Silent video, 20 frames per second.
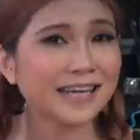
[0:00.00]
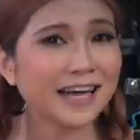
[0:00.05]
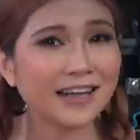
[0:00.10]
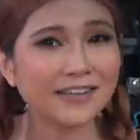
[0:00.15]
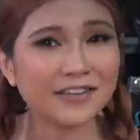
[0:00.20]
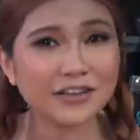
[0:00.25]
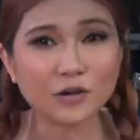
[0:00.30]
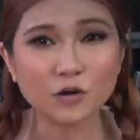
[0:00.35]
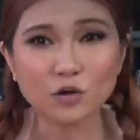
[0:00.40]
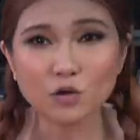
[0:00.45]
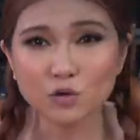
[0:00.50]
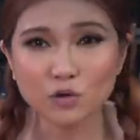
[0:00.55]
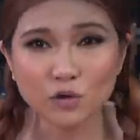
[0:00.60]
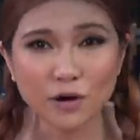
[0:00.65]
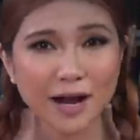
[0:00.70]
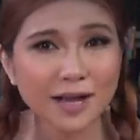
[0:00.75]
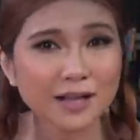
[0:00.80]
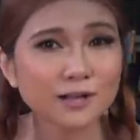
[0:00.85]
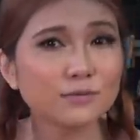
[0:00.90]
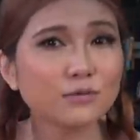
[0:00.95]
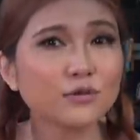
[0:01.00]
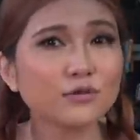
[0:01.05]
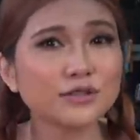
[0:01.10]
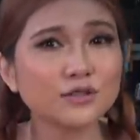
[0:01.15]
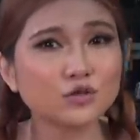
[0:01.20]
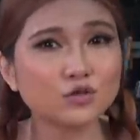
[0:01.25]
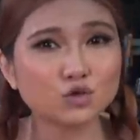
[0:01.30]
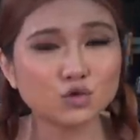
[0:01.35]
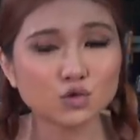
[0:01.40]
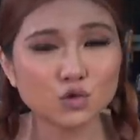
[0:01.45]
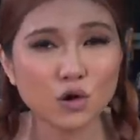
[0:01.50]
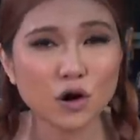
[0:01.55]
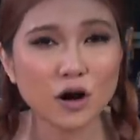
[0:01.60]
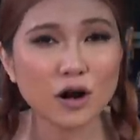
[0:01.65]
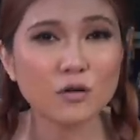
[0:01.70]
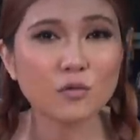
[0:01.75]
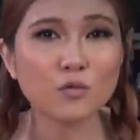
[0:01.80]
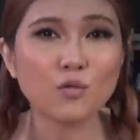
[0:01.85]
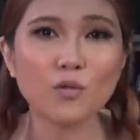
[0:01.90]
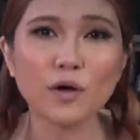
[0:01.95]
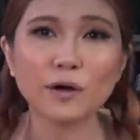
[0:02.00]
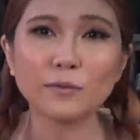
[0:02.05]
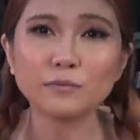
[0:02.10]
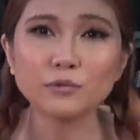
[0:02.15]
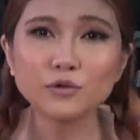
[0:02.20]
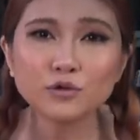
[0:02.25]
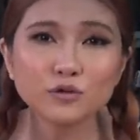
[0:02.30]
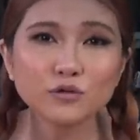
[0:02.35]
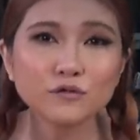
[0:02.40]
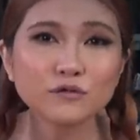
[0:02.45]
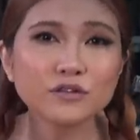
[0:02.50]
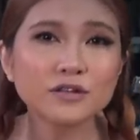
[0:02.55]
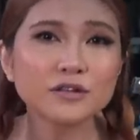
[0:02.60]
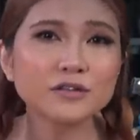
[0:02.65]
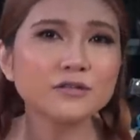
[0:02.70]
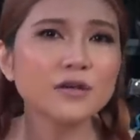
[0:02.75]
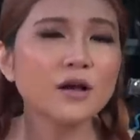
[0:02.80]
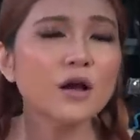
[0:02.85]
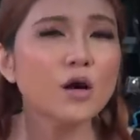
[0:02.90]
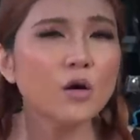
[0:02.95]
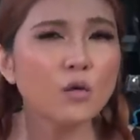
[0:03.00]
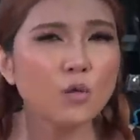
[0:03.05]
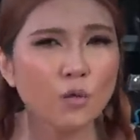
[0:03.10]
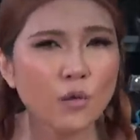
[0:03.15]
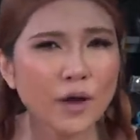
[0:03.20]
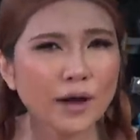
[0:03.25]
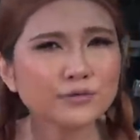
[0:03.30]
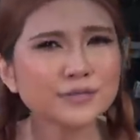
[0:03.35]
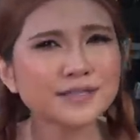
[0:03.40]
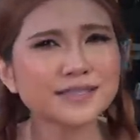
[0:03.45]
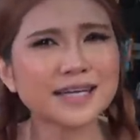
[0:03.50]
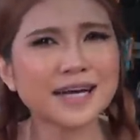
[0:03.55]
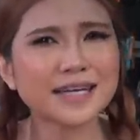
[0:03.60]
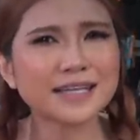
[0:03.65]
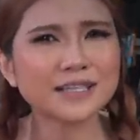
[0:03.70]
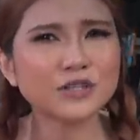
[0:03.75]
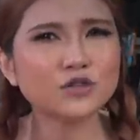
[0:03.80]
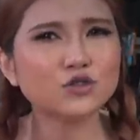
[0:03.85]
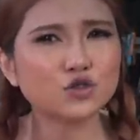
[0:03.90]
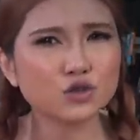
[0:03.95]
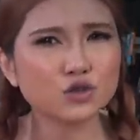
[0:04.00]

an incredibly strong, well-proven, well-studied